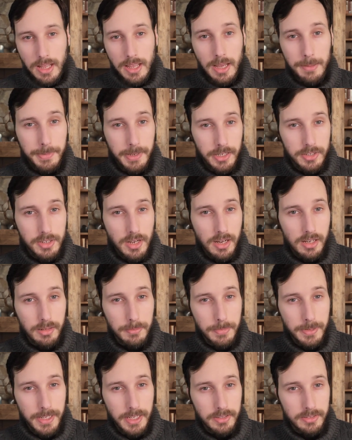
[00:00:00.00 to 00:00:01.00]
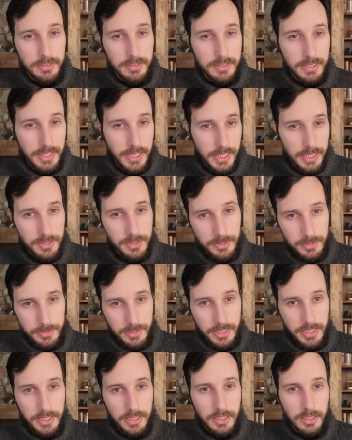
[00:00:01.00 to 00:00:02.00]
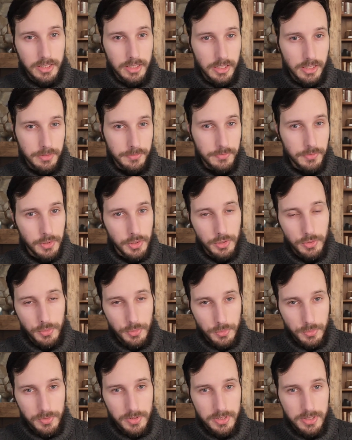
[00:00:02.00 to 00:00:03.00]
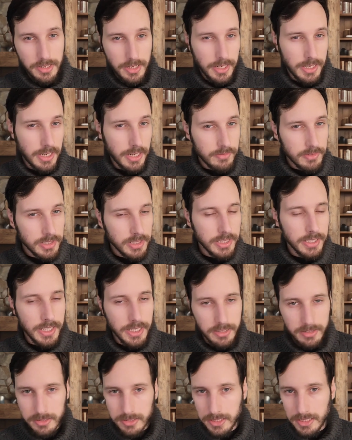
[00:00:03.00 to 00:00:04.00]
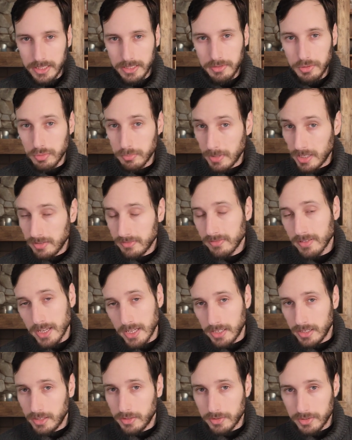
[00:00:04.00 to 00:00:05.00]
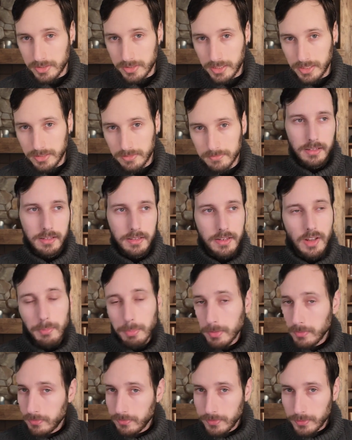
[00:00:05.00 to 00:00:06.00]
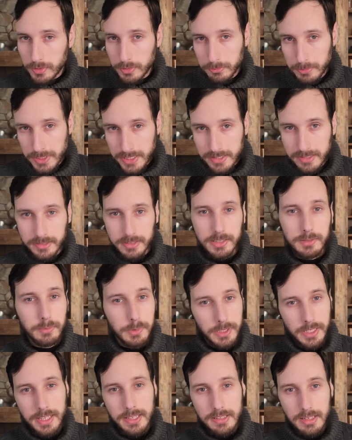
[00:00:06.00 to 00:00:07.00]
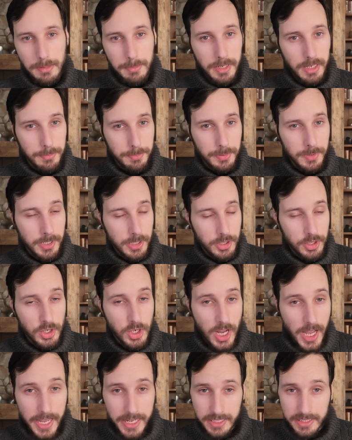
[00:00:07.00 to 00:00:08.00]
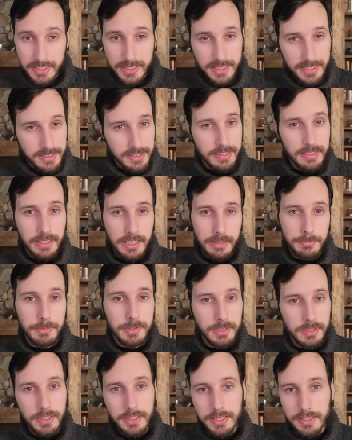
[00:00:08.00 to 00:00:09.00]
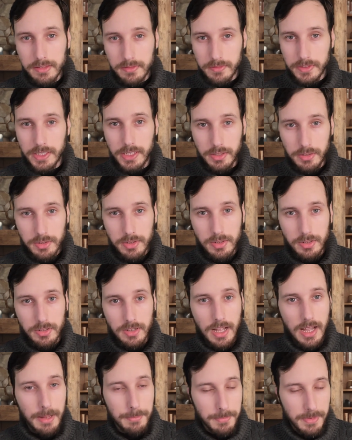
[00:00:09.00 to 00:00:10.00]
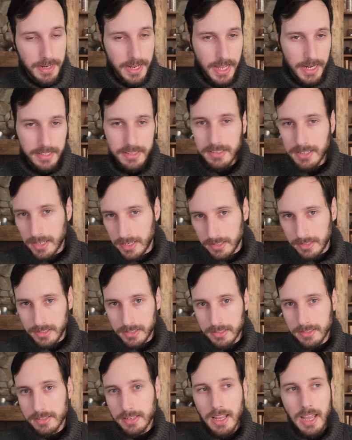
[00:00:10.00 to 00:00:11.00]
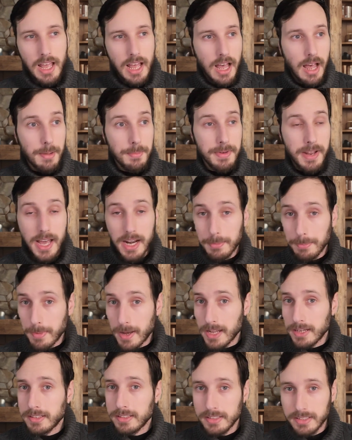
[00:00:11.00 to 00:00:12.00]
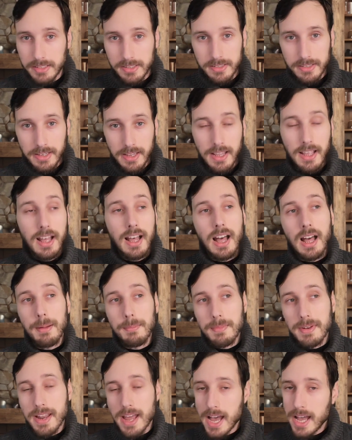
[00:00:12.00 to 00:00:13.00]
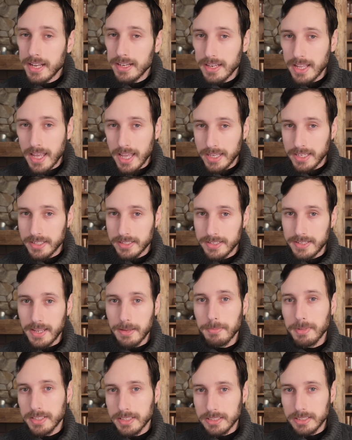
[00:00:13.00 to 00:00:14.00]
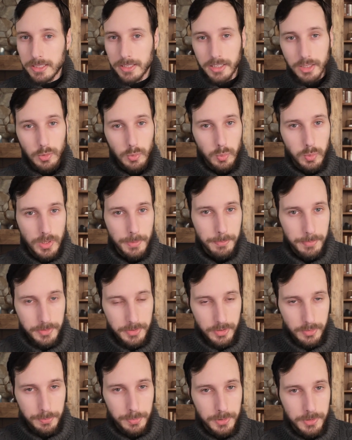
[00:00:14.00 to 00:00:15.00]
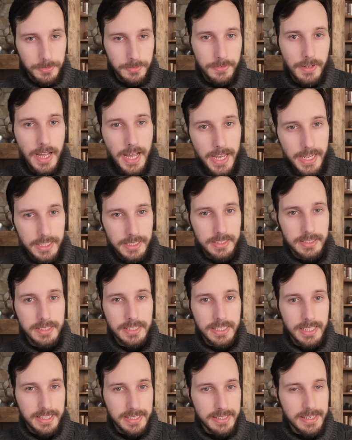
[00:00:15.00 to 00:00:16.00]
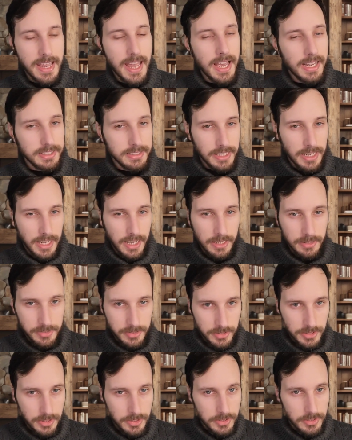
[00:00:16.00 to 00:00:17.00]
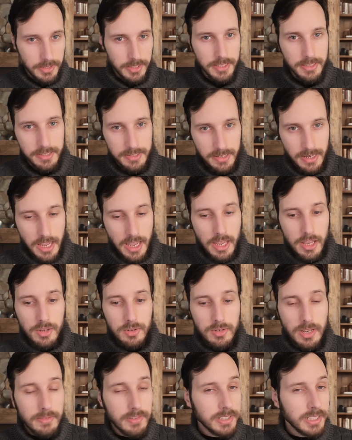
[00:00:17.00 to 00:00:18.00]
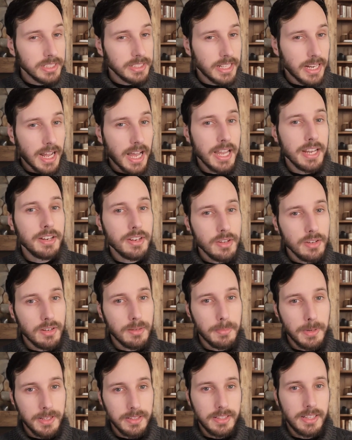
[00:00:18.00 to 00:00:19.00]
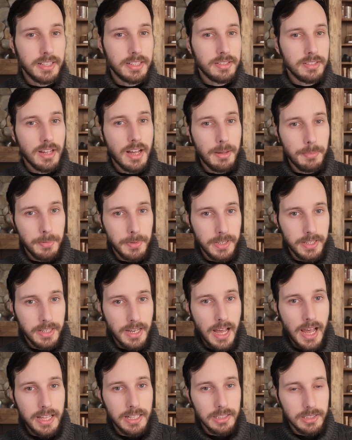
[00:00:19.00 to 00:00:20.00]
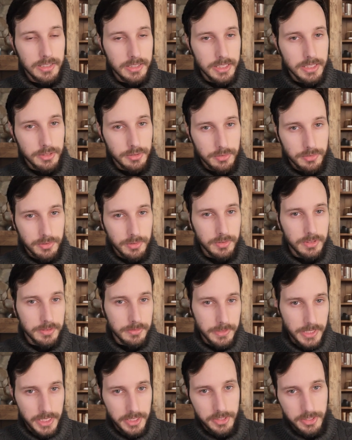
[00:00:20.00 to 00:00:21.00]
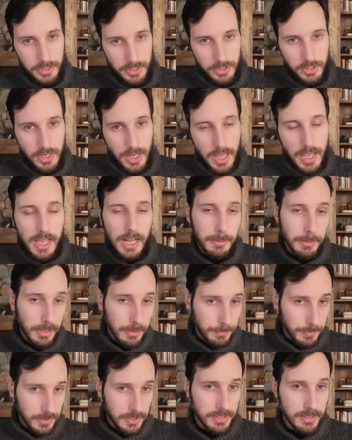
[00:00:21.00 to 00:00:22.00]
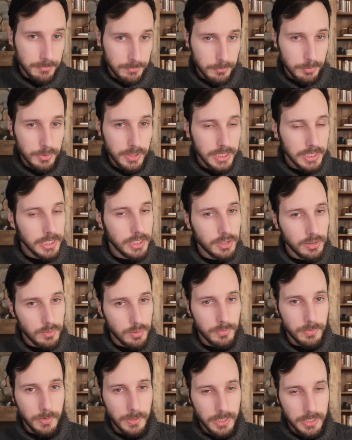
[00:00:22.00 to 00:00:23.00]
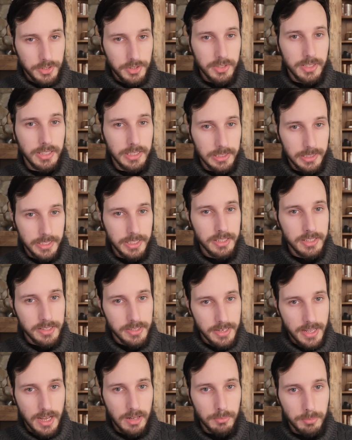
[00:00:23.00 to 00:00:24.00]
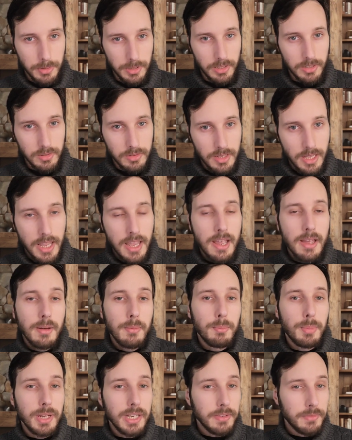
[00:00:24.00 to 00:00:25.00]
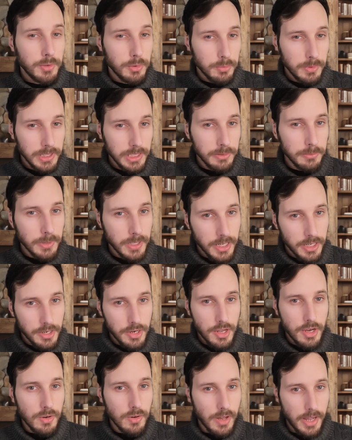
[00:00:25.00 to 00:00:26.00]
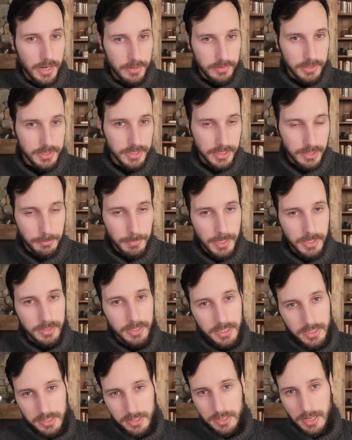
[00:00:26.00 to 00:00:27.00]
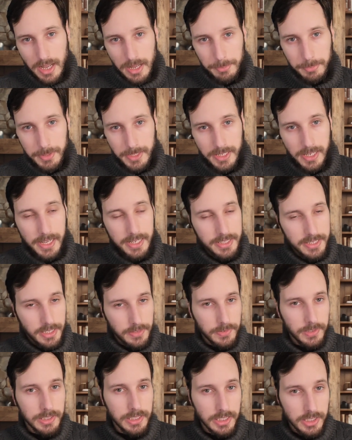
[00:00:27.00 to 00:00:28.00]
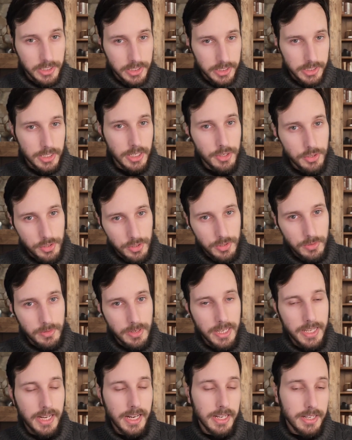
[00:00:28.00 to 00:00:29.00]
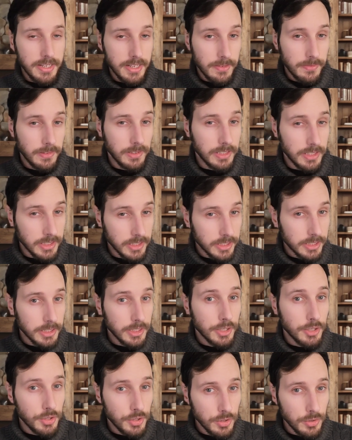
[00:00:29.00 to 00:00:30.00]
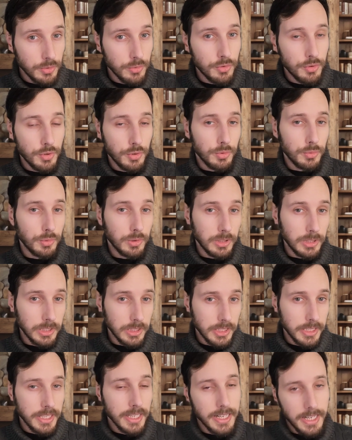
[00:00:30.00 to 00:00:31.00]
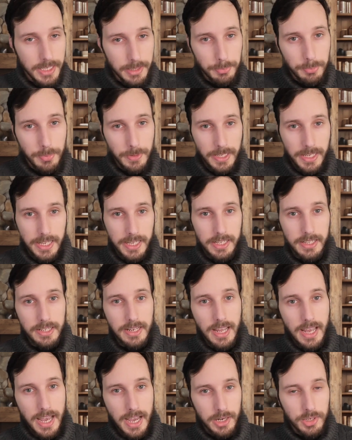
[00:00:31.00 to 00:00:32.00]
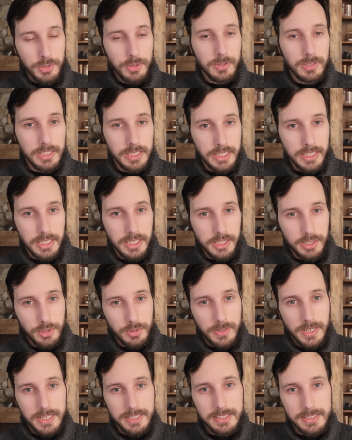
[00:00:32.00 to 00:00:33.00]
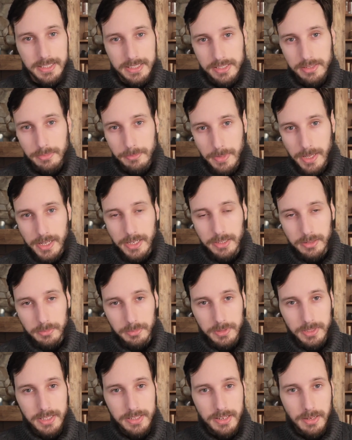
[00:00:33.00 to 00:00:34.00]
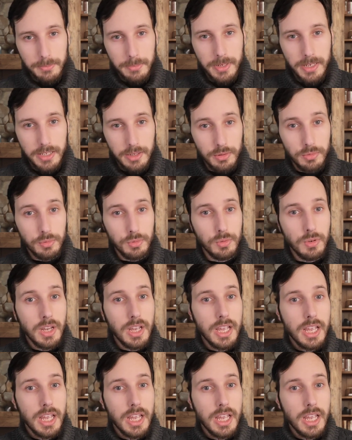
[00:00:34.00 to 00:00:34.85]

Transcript: I'm going to talk about the history of use and everything else that you may find interesting. Now, before we start with this, I'm going to put a giant disclaimer in this video. So I'm not a scientist. I'm not a botanist. I'm not academically equipped to provide the exact answers to this. So everything that I know about this topic, I learned through the research. And I'm going to put some really useful, interesting links down below. But if you really want to know everything about this topic, I definitely encourage you, and I definitely encourage you to look it up and actually address this matter with somebody who